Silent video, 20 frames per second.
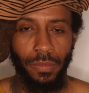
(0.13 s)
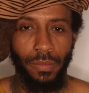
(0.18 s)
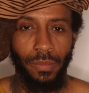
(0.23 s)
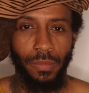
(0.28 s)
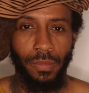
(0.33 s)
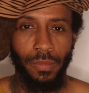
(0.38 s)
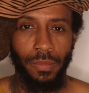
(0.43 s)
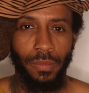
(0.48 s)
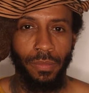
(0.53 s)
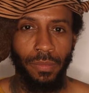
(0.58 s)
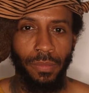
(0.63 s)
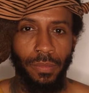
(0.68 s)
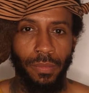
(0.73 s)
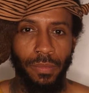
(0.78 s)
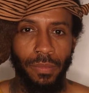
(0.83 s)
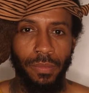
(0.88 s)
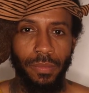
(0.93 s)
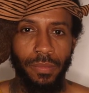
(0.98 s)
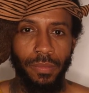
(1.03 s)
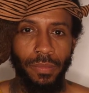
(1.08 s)

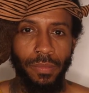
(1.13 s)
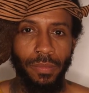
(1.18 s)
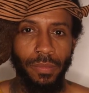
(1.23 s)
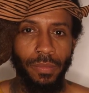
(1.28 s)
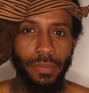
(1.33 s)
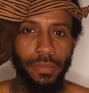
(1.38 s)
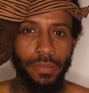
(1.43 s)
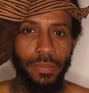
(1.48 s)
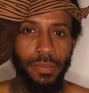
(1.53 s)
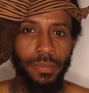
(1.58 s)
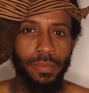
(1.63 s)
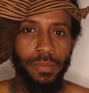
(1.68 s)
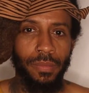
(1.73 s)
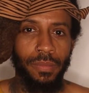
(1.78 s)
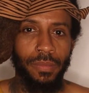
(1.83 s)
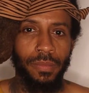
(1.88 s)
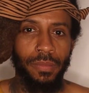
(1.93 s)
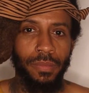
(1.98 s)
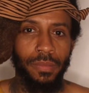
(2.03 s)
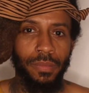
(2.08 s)

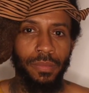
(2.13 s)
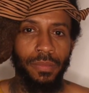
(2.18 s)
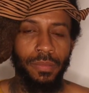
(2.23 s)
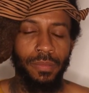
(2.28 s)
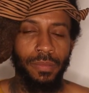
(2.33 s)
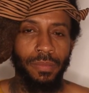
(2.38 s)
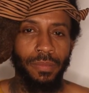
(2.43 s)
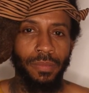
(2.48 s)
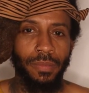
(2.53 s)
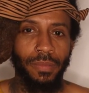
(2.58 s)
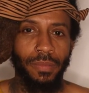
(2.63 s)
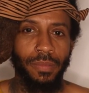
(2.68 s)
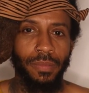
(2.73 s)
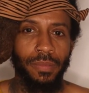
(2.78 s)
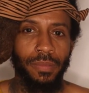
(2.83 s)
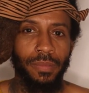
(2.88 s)
No words are spoken by the person on screen.